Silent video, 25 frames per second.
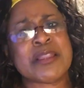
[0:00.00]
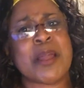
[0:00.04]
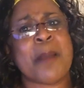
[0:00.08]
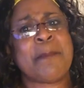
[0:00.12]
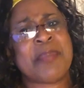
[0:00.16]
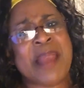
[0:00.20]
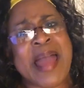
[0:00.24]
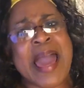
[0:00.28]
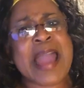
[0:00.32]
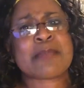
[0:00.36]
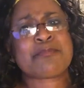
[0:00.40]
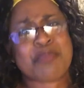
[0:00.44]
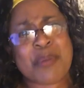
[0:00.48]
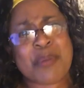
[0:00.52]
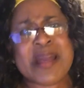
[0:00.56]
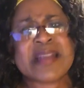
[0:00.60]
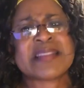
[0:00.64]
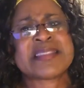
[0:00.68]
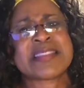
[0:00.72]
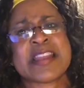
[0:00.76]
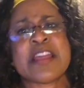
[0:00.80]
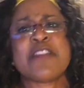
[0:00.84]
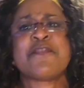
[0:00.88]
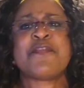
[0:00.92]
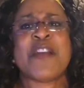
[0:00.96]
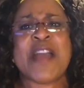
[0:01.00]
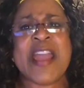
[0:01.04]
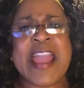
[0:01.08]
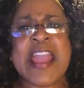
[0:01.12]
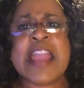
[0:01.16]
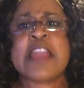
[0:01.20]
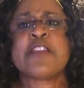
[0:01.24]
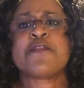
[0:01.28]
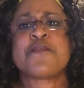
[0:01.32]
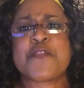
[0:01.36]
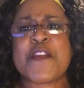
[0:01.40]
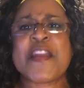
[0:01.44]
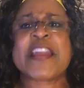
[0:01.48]
black president for
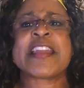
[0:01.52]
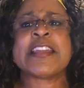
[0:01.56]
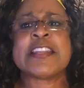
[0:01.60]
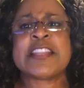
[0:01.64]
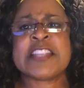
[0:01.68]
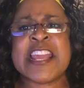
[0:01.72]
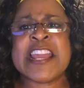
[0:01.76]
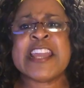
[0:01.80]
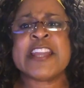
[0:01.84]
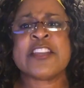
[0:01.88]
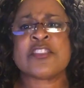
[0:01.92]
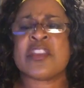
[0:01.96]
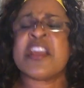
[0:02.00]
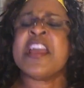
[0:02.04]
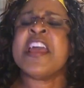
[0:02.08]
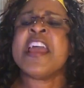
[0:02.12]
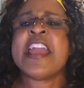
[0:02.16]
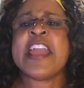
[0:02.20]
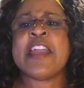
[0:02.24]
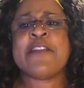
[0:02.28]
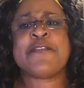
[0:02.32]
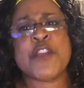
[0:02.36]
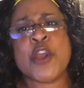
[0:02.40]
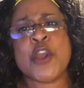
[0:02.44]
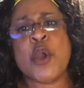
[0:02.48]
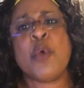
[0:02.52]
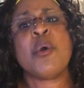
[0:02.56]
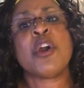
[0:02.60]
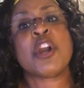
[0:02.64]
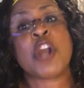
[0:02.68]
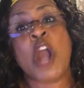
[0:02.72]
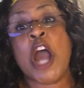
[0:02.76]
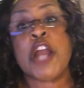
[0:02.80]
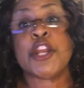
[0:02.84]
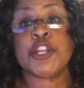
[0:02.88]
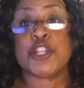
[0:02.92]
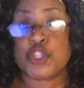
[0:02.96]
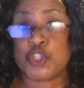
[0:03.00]
8 freaking years. If you were
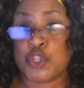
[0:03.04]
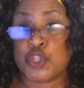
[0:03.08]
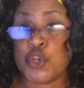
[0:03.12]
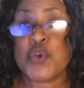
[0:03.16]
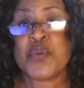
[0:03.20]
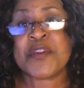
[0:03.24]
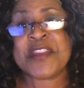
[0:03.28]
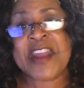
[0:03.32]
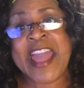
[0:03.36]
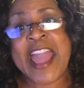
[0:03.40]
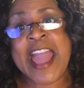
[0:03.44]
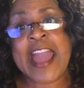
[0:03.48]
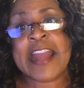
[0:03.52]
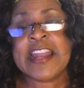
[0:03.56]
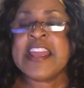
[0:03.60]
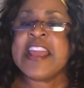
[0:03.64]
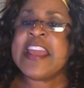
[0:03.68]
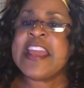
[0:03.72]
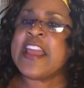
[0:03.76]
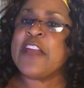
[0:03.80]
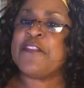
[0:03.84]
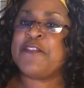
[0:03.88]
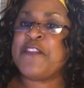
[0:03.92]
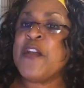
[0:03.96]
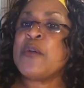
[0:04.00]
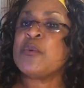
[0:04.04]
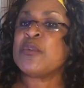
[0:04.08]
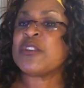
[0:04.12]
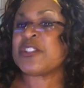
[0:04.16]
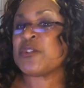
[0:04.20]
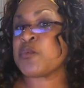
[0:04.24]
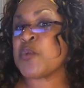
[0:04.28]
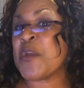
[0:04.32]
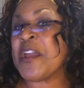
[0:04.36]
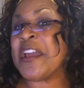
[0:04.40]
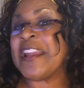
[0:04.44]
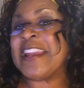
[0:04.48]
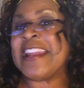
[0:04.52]
going to do that, if it was
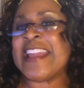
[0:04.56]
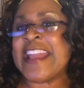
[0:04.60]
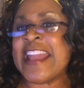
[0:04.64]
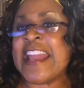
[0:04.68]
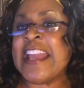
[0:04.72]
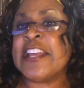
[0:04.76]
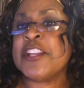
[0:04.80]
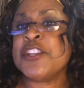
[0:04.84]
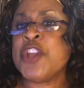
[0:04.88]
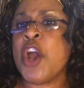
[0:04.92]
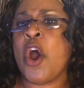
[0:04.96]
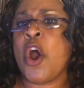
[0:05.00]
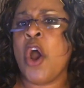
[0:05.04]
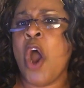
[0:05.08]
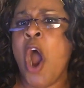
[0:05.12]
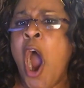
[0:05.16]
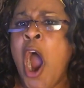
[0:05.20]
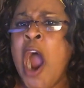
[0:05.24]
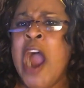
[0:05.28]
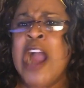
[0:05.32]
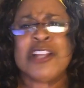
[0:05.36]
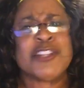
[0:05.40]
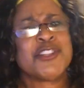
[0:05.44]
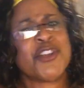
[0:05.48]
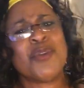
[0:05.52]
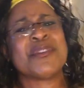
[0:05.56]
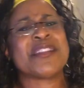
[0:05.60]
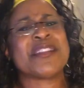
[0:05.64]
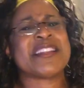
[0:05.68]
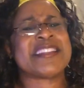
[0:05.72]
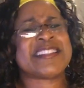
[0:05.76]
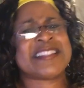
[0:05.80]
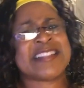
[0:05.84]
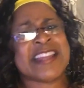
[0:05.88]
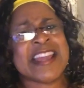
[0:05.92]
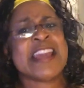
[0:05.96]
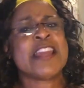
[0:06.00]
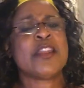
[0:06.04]
really in your heart, you would
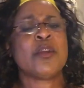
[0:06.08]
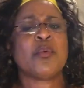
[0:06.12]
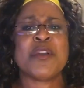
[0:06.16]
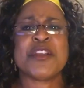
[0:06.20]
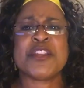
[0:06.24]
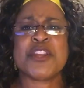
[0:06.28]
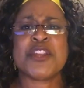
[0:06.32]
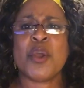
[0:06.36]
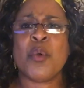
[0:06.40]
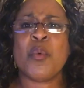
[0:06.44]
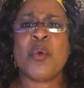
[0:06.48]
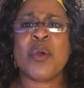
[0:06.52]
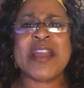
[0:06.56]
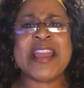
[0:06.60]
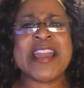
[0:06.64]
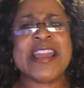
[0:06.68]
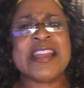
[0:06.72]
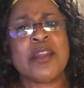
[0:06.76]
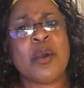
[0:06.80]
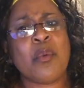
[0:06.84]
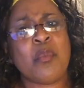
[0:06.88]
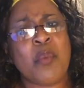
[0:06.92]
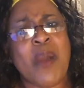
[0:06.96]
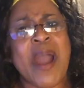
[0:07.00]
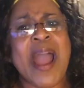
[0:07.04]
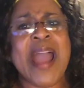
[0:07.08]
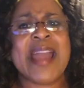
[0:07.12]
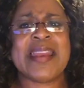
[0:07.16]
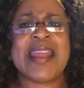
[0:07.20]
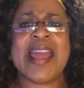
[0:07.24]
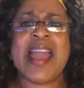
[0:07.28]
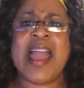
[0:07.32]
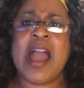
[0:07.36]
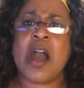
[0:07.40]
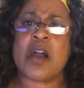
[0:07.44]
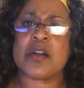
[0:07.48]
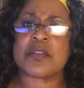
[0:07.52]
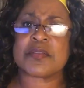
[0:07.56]
have did it when you were in the White
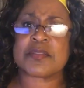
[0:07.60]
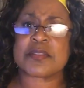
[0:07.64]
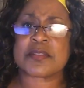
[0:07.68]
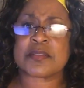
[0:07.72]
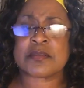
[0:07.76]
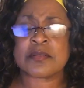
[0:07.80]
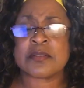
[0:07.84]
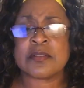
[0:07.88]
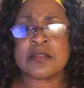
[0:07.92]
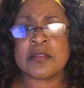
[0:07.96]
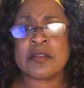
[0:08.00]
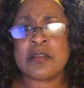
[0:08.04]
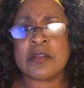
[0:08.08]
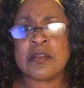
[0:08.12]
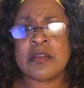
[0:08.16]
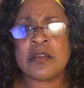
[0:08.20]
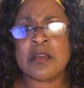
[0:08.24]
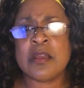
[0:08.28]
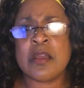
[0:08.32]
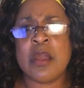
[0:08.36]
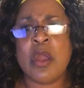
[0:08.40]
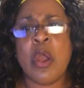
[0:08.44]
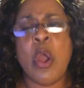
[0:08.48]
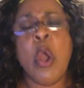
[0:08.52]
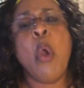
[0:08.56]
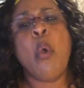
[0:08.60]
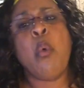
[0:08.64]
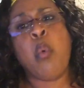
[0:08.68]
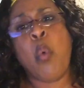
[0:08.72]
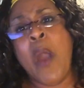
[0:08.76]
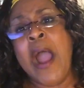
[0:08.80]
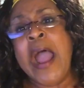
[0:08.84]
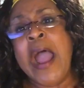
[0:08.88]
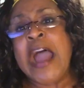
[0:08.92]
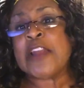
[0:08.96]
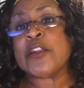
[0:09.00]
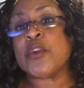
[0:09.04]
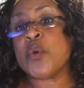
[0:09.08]
House.
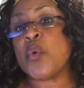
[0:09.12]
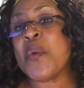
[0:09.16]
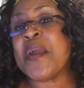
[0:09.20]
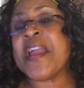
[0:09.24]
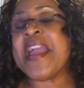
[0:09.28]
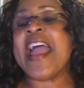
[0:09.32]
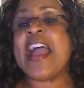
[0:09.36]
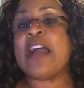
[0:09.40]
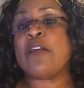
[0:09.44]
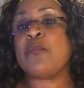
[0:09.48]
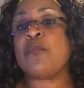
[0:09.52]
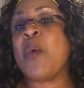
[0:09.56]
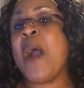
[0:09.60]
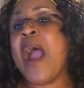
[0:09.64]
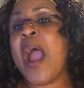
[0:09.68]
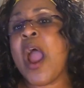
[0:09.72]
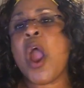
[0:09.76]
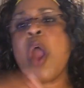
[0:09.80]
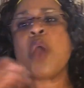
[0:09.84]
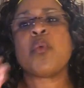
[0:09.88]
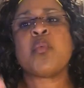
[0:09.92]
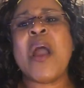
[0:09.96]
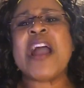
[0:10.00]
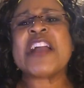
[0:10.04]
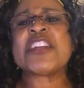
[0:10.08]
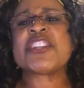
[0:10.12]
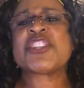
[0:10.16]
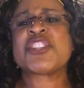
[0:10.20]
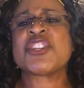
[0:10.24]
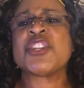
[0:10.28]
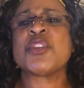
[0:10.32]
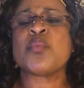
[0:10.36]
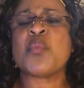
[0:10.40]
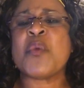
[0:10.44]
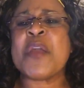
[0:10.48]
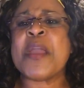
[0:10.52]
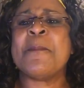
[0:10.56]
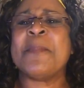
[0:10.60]
Why
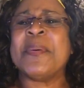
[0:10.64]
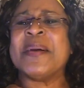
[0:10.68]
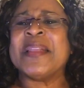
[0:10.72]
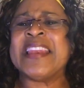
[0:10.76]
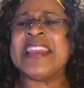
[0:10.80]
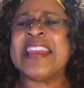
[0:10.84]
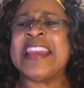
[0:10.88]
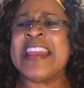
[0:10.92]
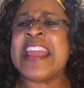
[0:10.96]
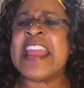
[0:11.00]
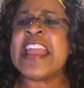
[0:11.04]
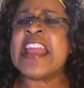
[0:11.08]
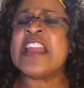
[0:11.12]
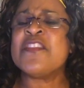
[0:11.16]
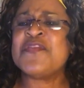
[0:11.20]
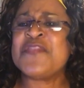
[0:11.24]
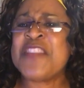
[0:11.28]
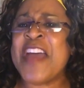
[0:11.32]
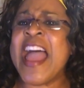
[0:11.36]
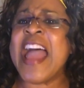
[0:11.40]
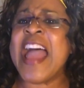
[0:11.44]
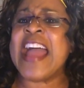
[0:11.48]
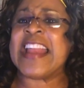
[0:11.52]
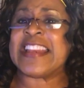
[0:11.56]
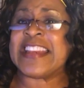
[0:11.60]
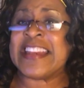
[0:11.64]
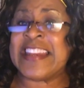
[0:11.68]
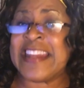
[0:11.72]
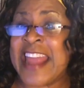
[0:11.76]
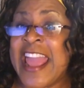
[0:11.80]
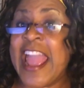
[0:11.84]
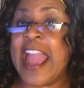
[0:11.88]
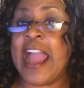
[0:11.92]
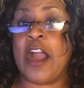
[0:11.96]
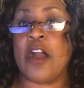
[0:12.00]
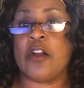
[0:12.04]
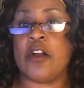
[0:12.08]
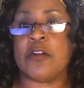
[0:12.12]
should we believe that
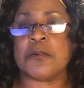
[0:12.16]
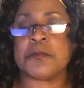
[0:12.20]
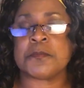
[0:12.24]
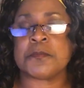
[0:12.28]
now?